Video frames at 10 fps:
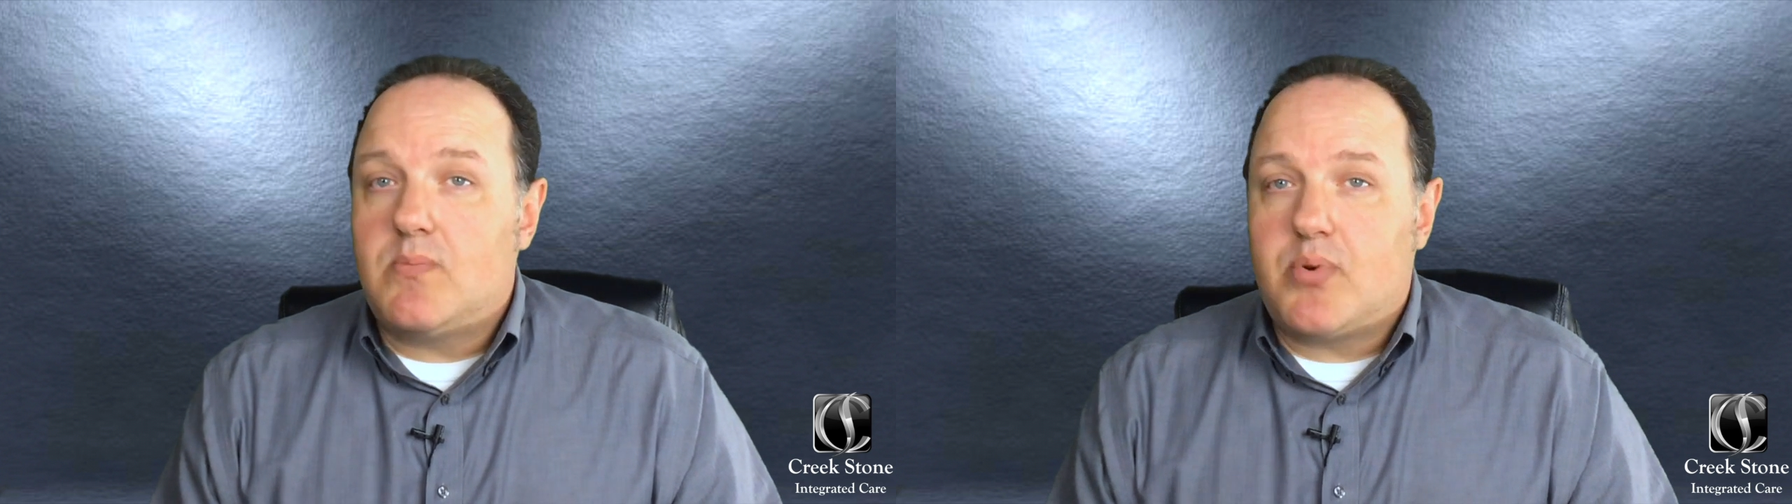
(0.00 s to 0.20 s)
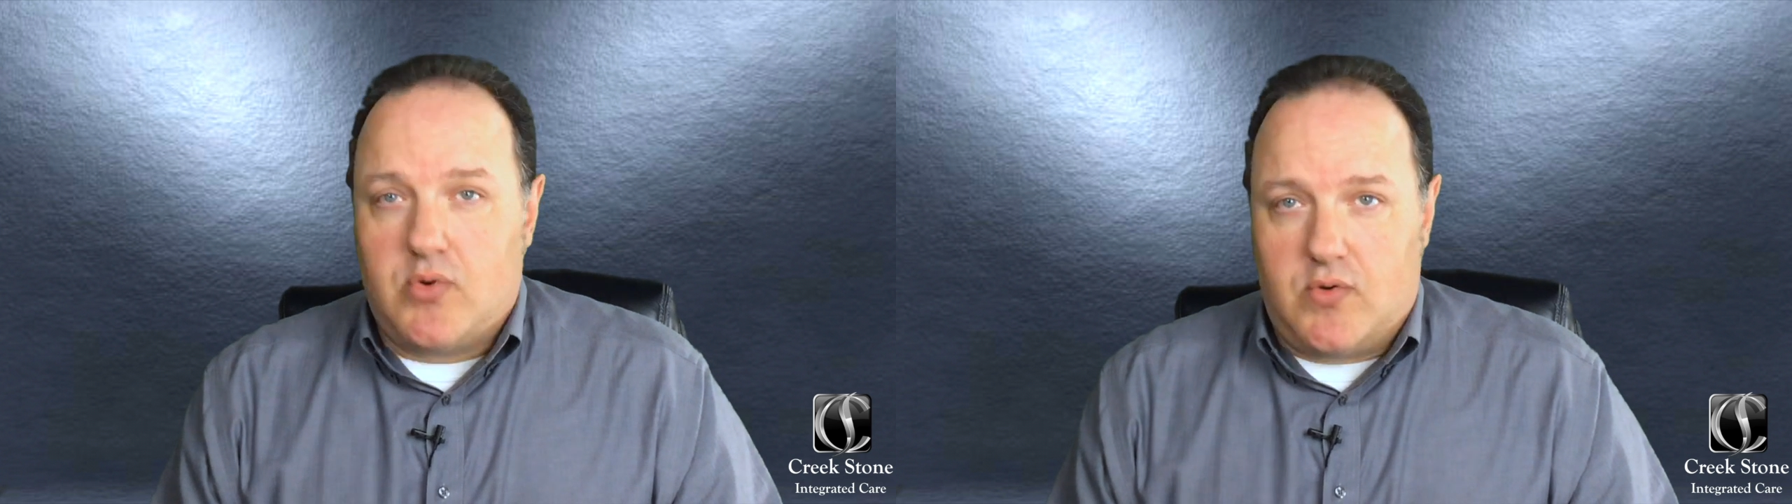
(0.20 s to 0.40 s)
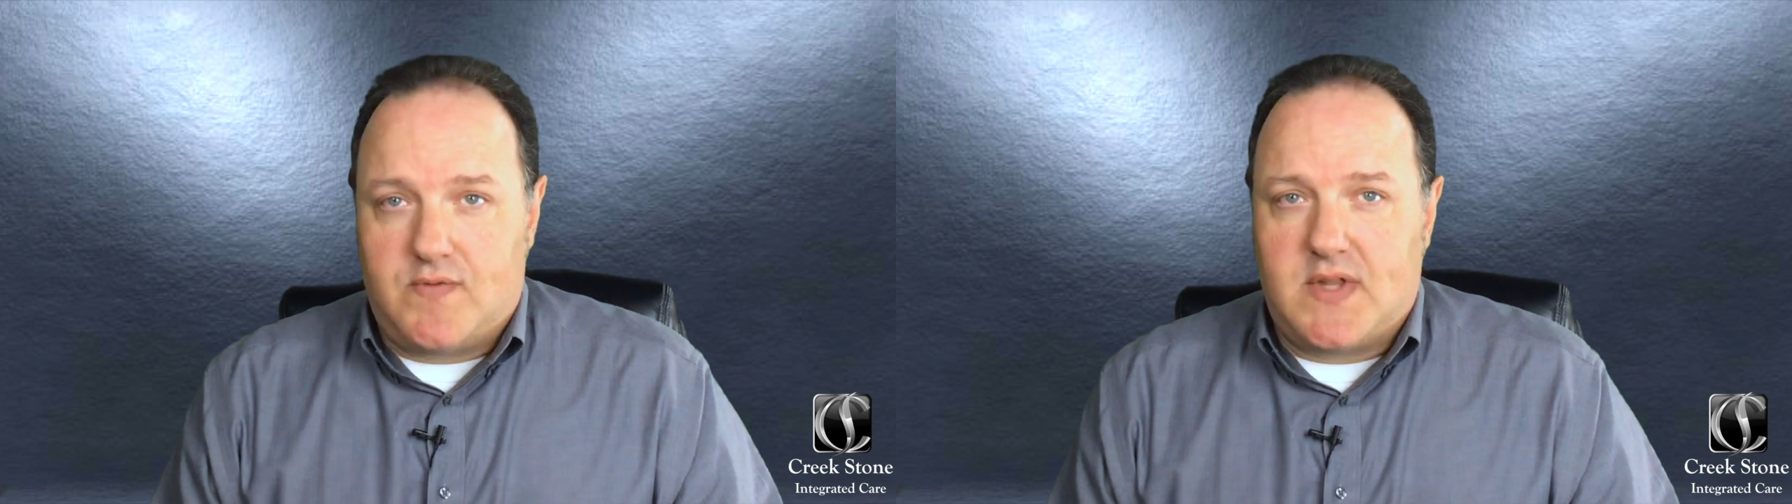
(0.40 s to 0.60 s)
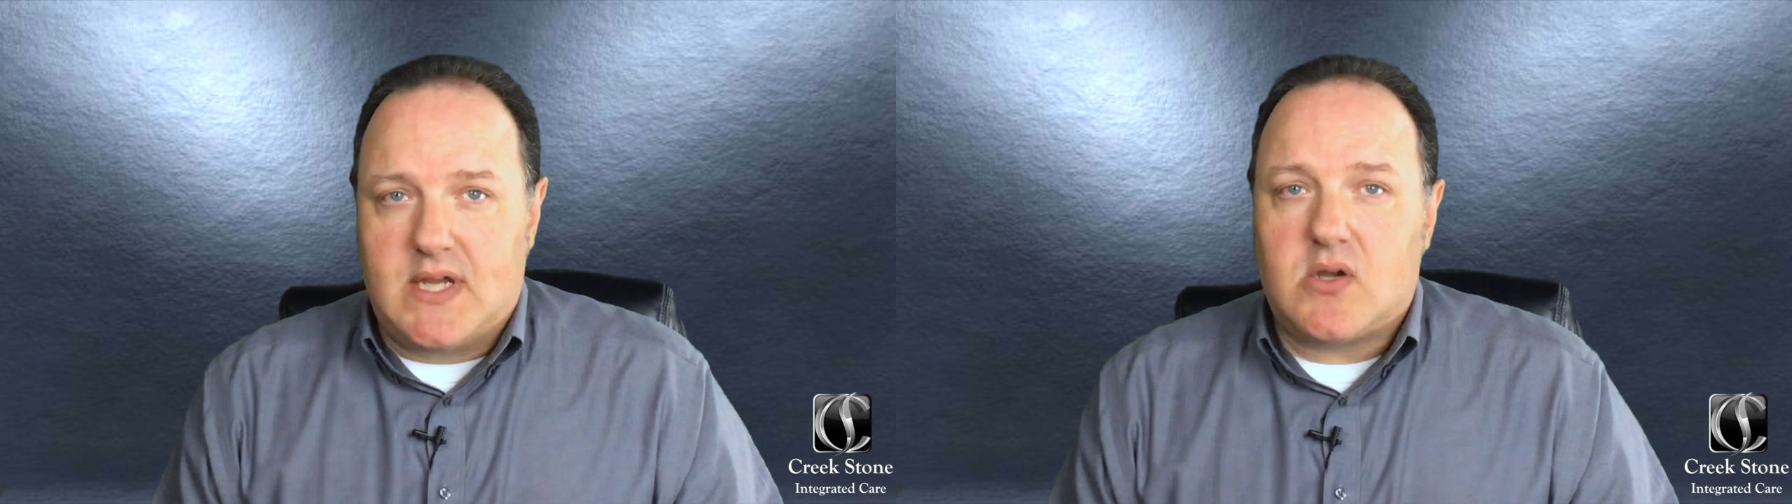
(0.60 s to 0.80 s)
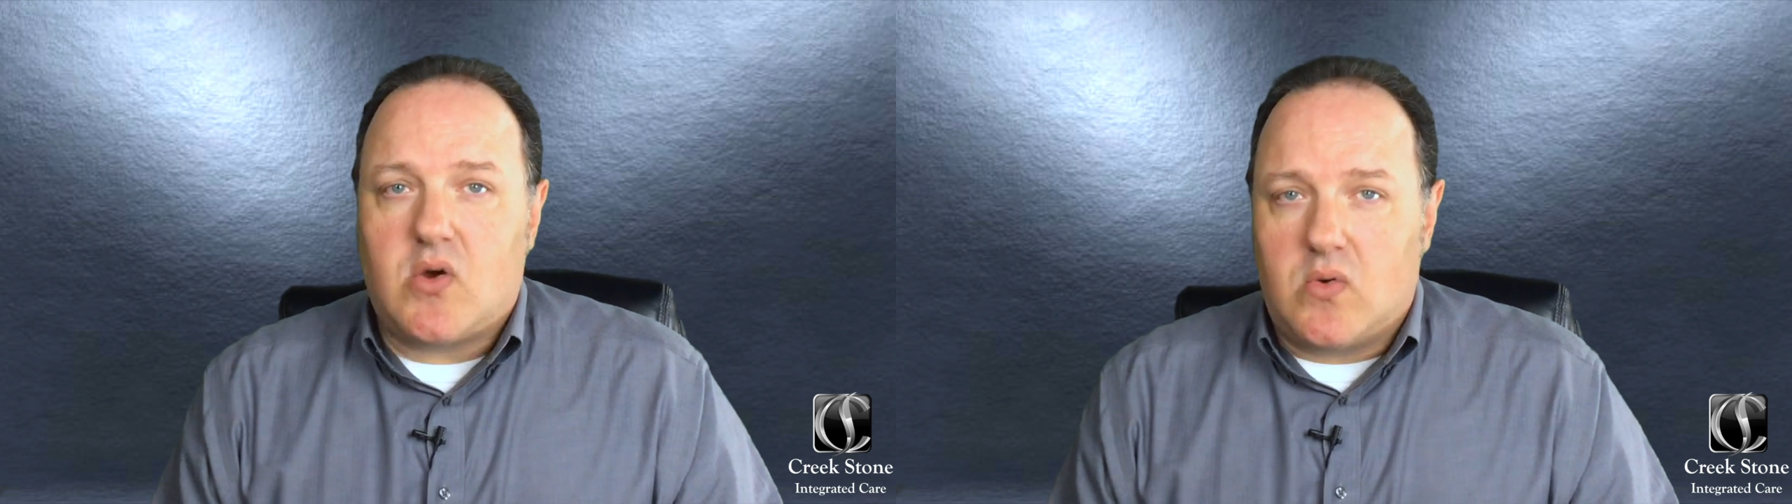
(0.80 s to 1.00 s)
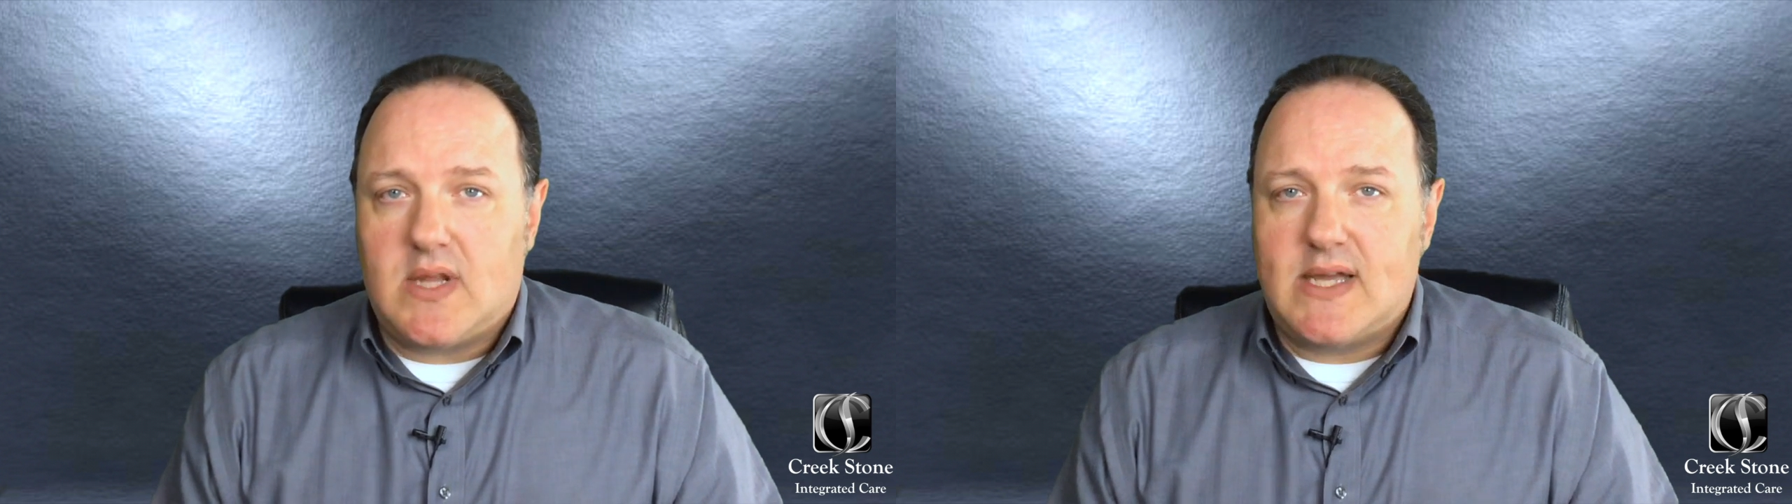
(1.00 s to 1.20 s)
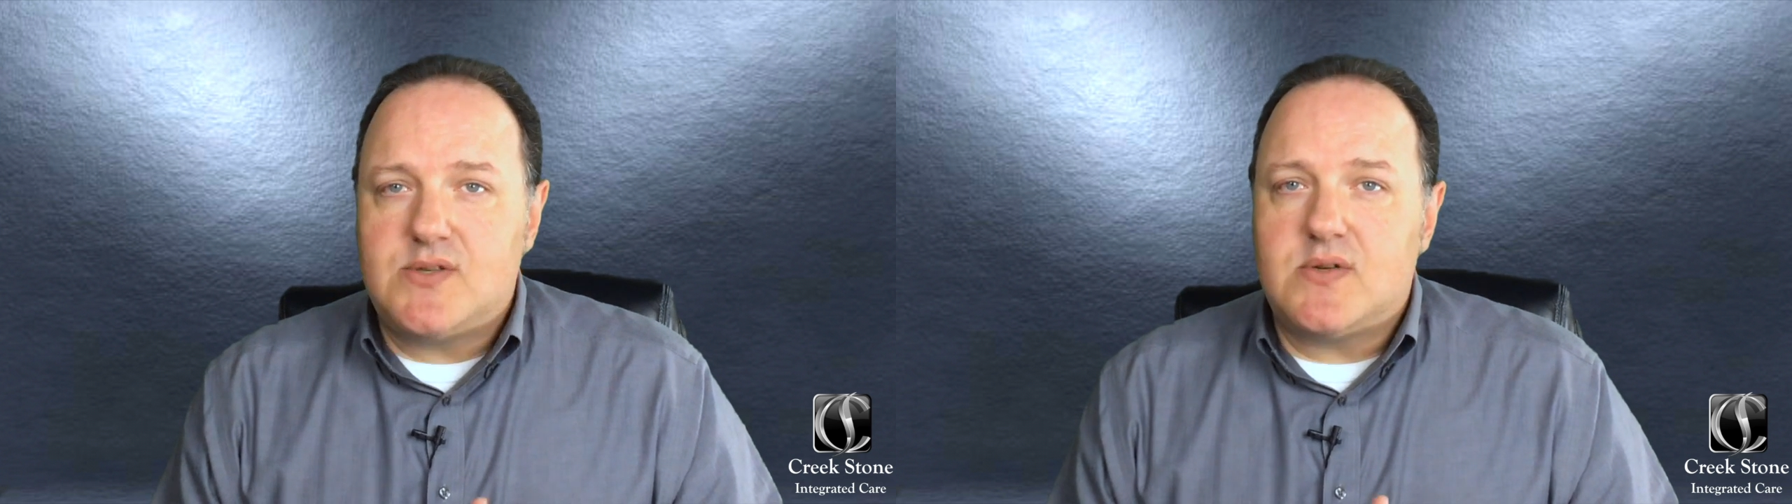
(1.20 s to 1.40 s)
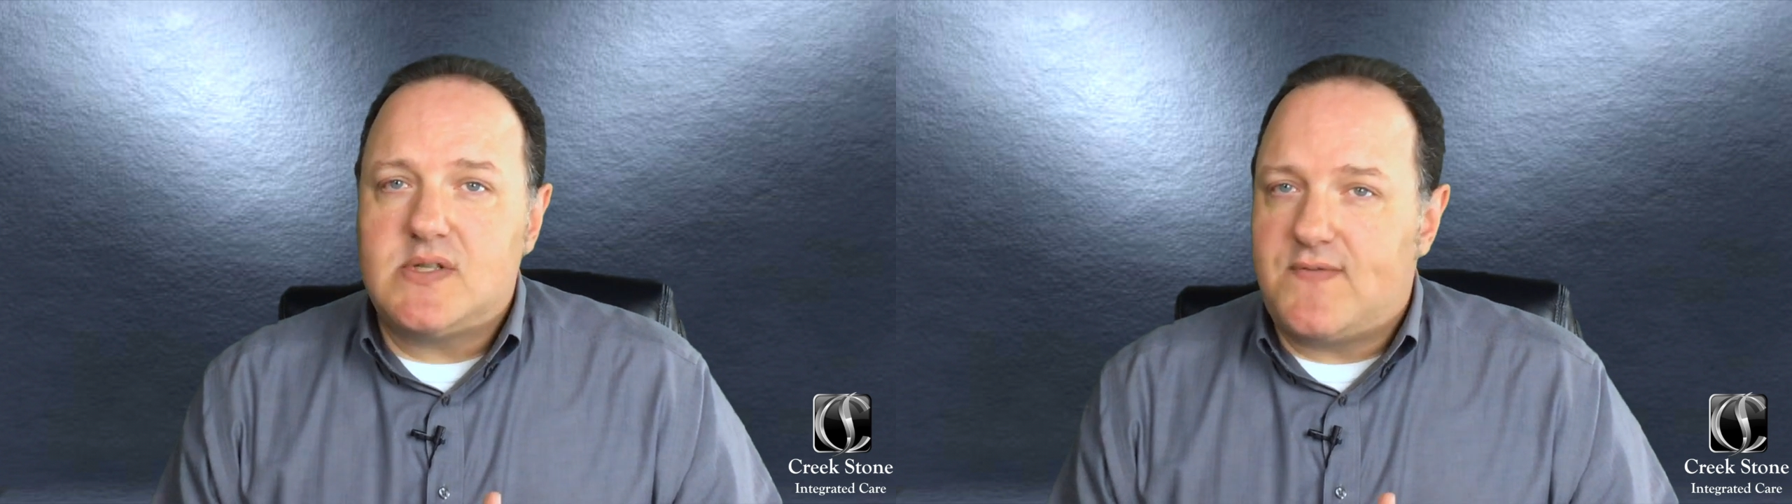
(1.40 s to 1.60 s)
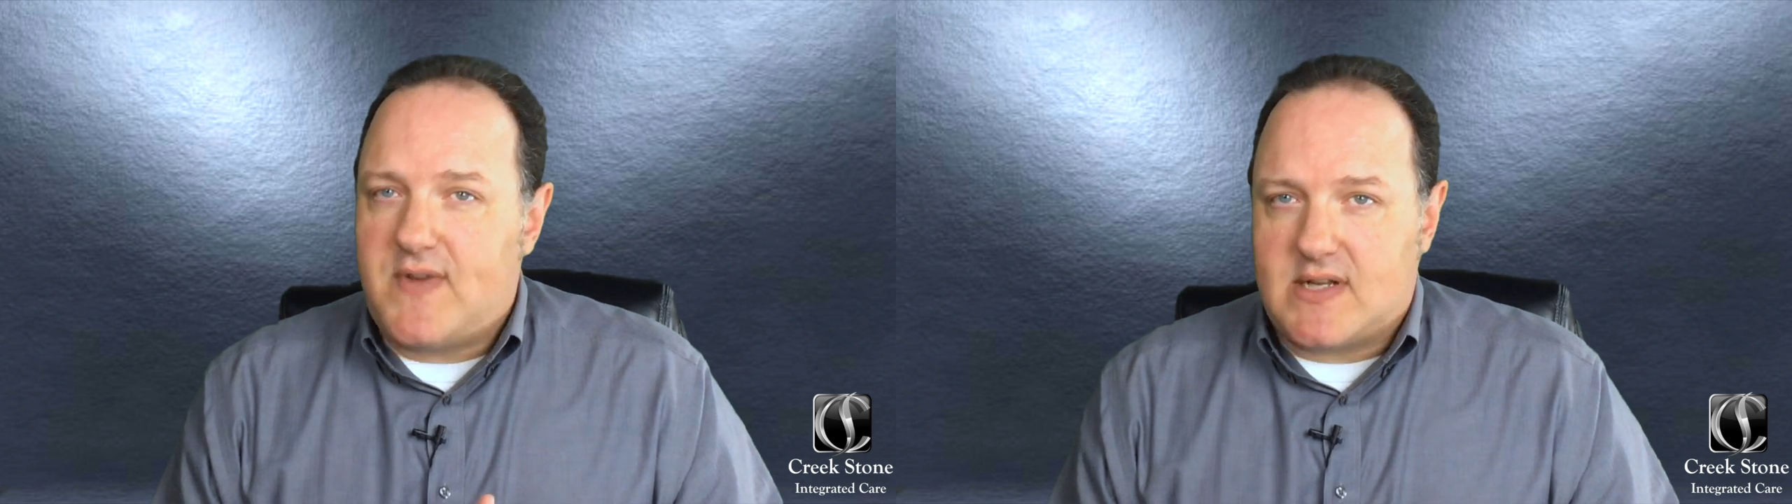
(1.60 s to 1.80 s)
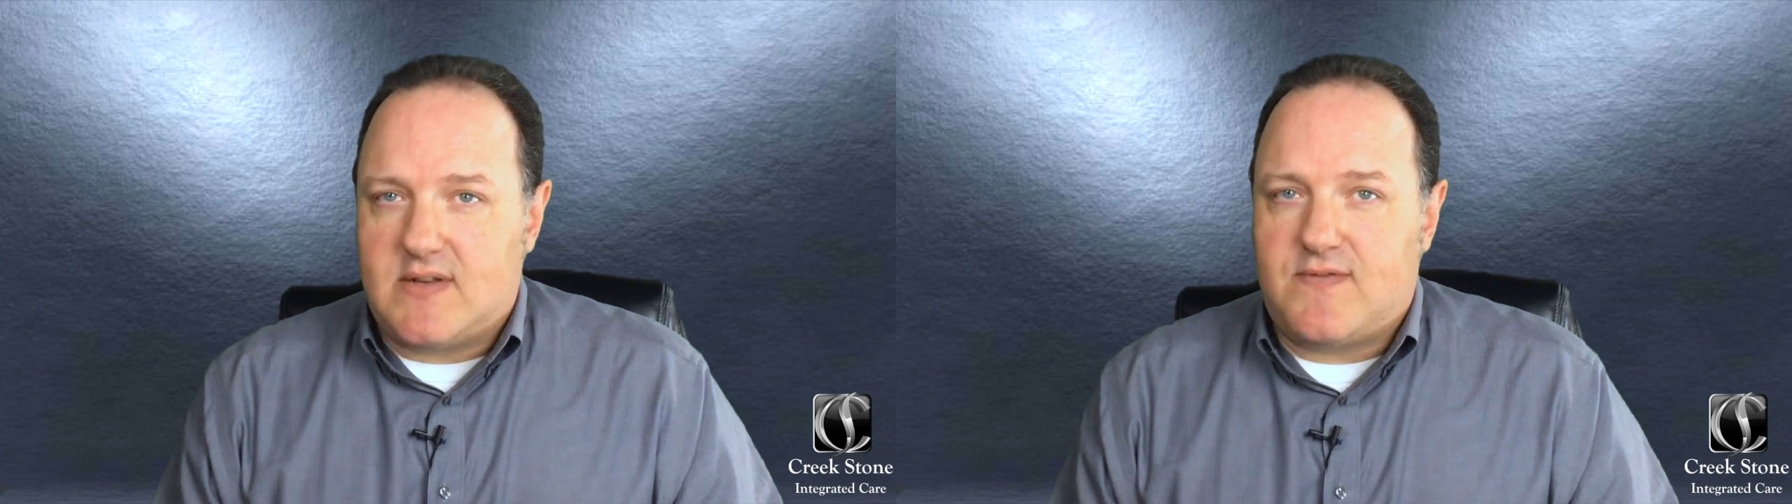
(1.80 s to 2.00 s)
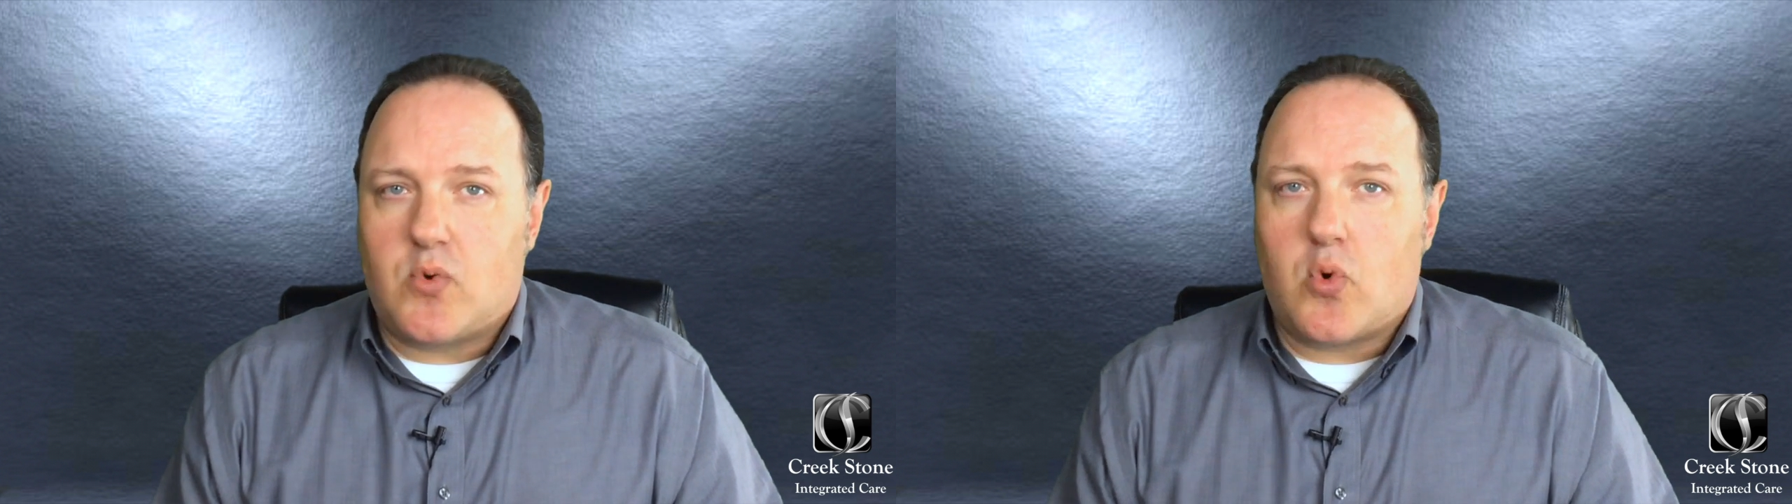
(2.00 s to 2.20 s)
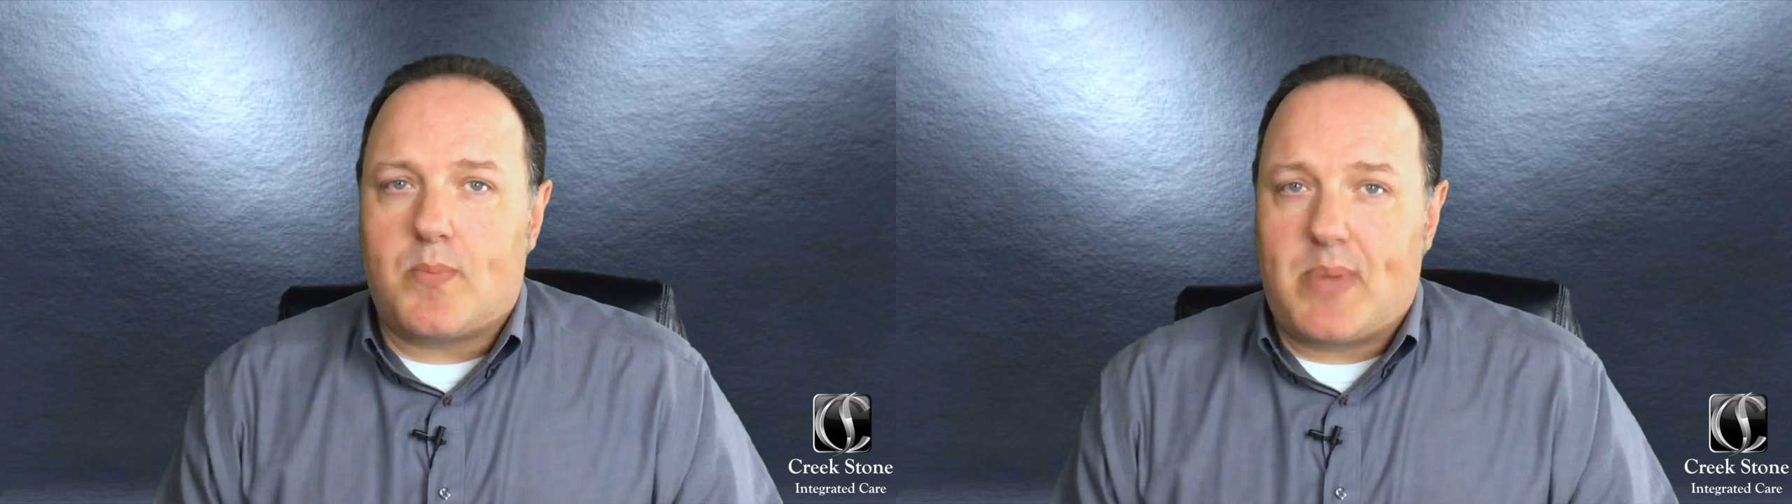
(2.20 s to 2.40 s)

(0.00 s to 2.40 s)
proved that cold laser is effective for